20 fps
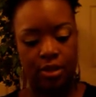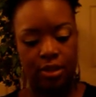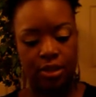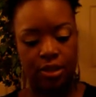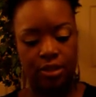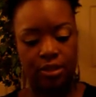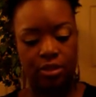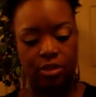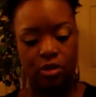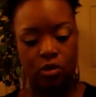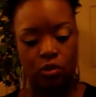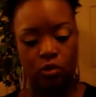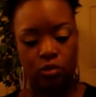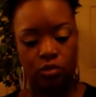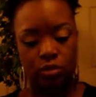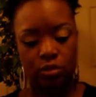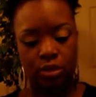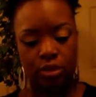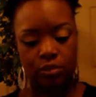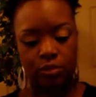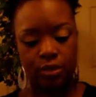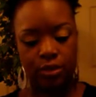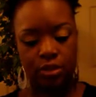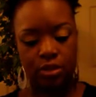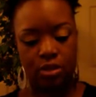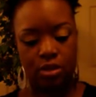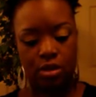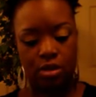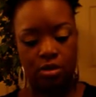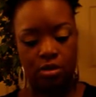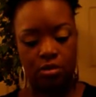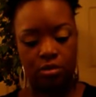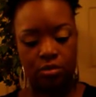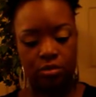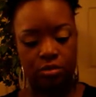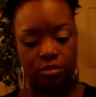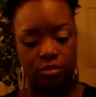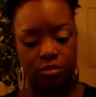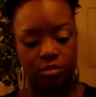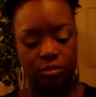Honey Gold is what it's
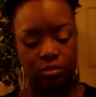called.